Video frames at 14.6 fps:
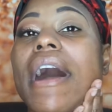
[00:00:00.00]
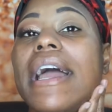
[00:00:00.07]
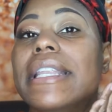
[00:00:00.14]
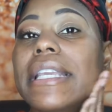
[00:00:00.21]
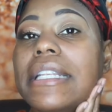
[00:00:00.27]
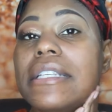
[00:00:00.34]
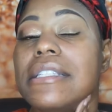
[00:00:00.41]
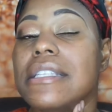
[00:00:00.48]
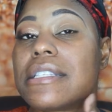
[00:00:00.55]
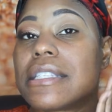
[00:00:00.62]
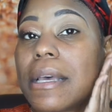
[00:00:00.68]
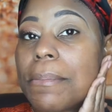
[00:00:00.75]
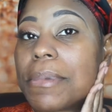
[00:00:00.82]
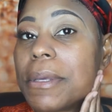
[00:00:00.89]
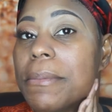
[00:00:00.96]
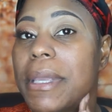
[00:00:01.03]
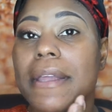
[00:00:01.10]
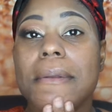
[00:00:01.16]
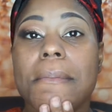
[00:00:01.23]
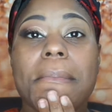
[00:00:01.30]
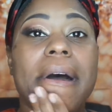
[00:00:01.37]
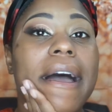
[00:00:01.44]
I needed to
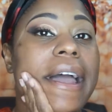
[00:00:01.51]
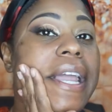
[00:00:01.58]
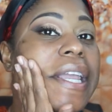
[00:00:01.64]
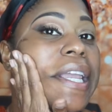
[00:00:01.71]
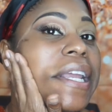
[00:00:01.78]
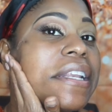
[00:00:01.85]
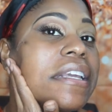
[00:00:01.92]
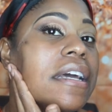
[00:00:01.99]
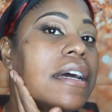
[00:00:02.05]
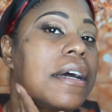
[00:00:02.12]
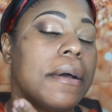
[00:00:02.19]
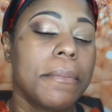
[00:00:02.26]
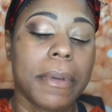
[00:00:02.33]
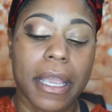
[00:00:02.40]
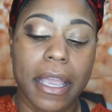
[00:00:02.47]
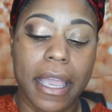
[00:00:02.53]
supplement my income,